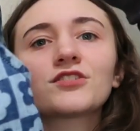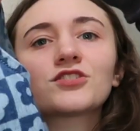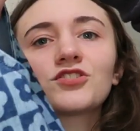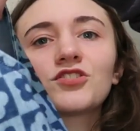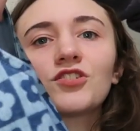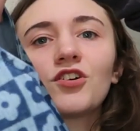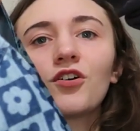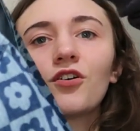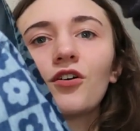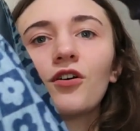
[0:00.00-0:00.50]

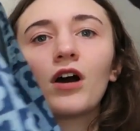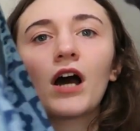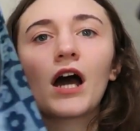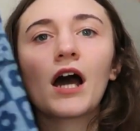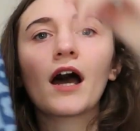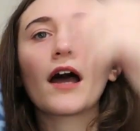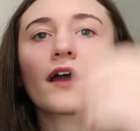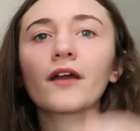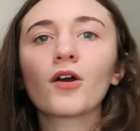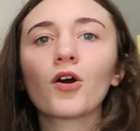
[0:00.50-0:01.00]
So
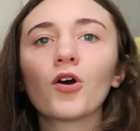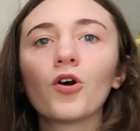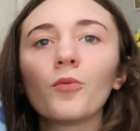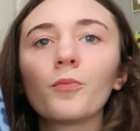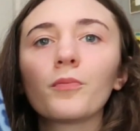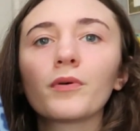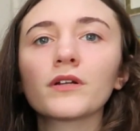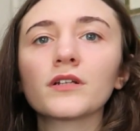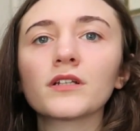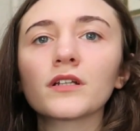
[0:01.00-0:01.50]
I
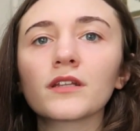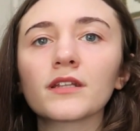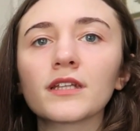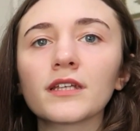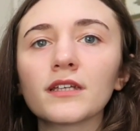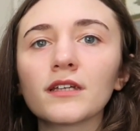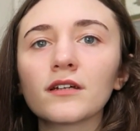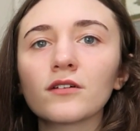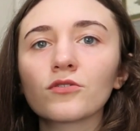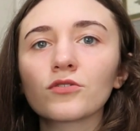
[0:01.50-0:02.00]
opened
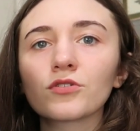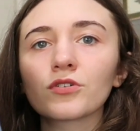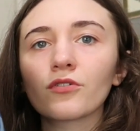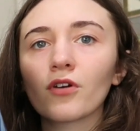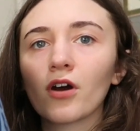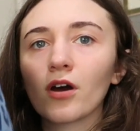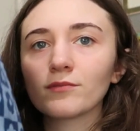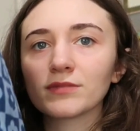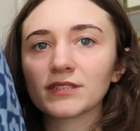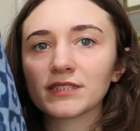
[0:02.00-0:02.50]
the
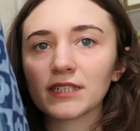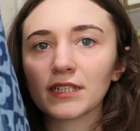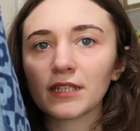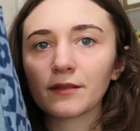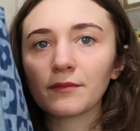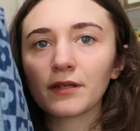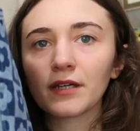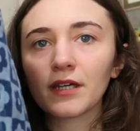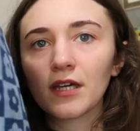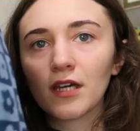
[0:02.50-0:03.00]
underarm
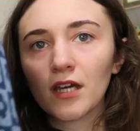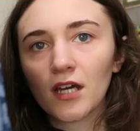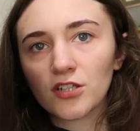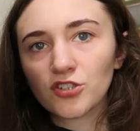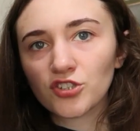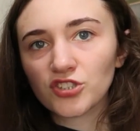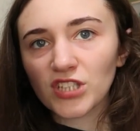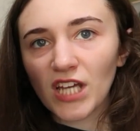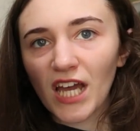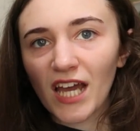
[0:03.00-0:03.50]
seam
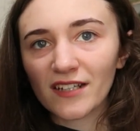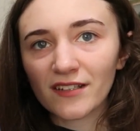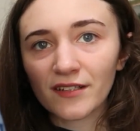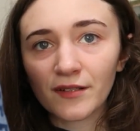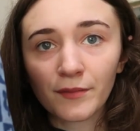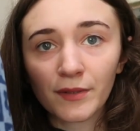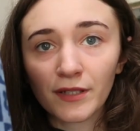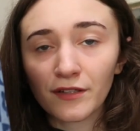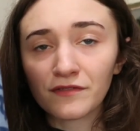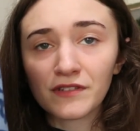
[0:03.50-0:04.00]
and just added
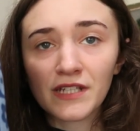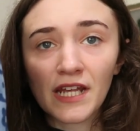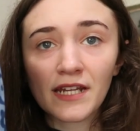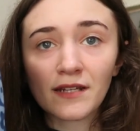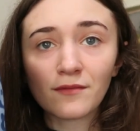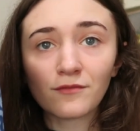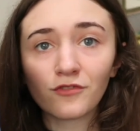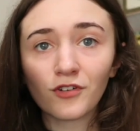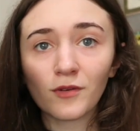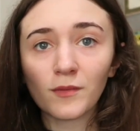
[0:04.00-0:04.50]
a bit of
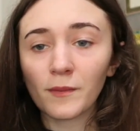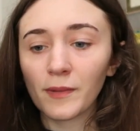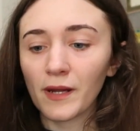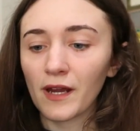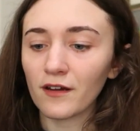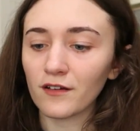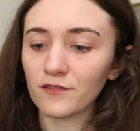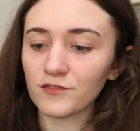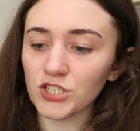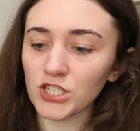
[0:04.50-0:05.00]
denim from a
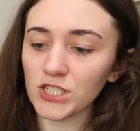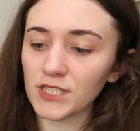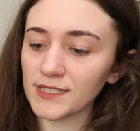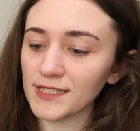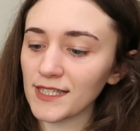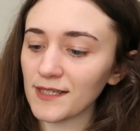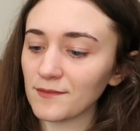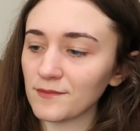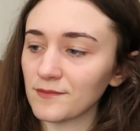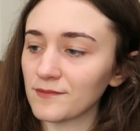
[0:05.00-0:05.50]
pair of
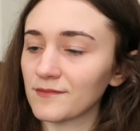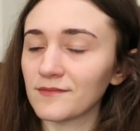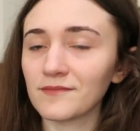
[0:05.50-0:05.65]
jeans in